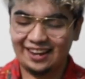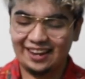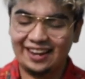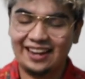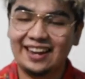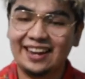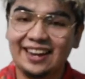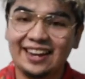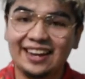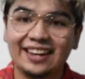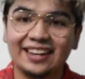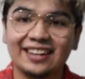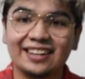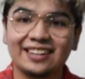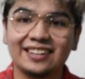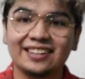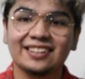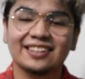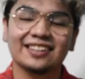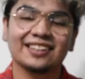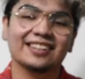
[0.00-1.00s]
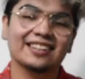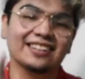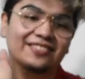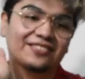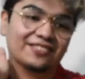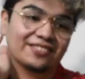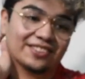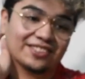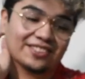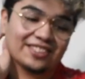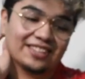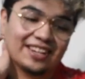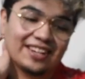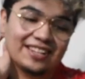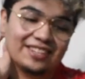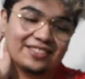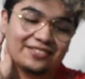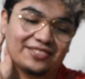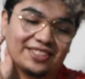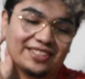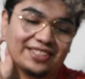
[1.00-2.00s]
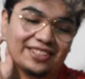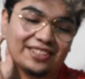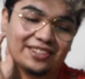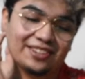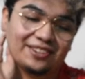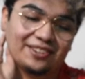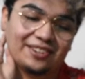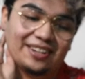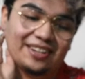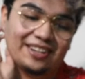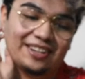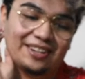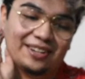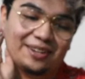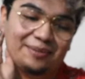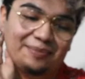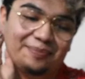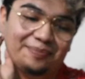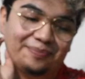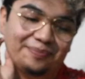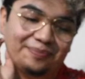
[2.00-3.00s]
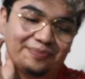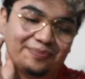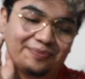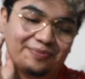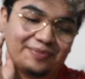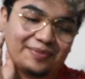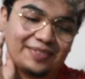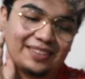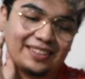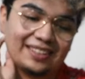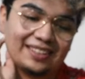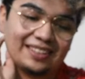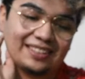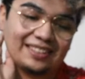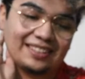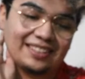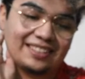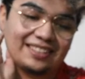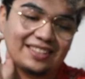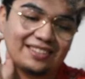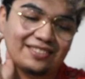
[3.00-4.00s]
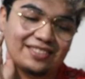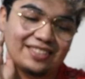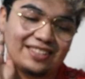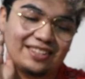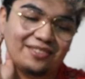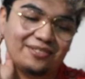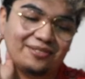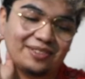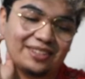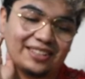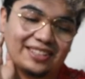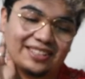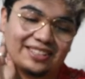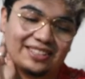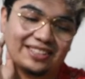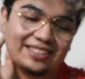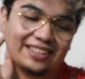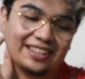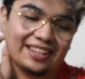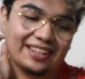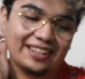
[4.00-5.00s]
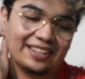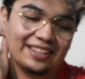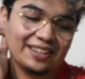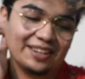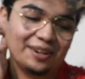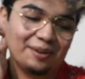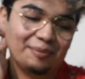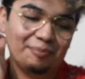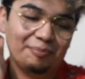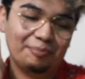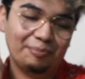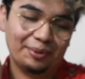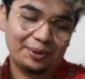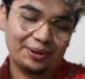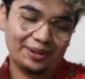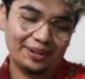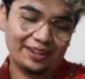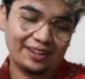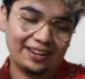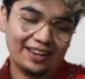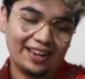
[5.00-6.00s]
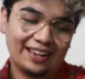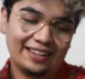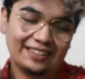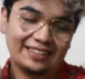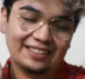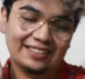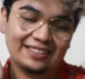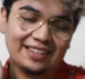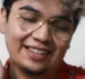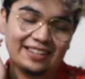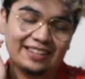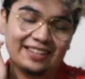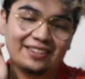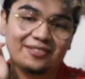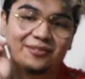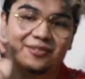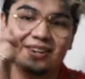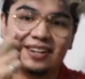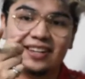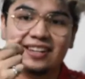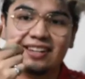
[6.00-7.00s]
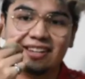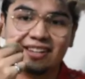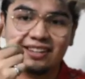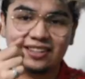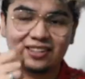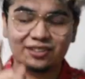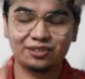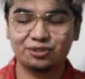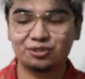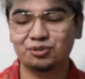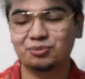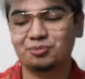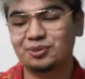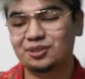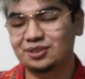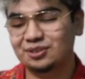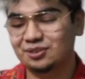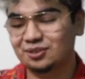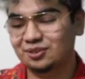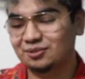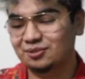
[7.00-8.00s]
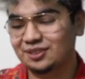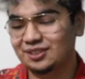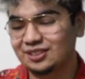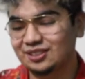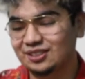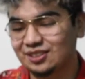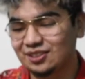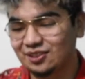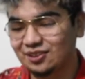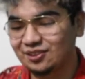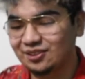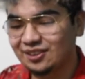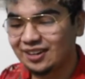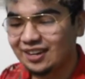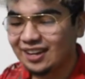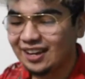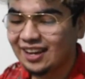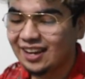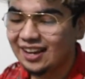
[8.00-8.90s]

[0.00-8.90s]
And for today's video, this sounds like a really shitty idea, but I decided why not kill two birds with one stone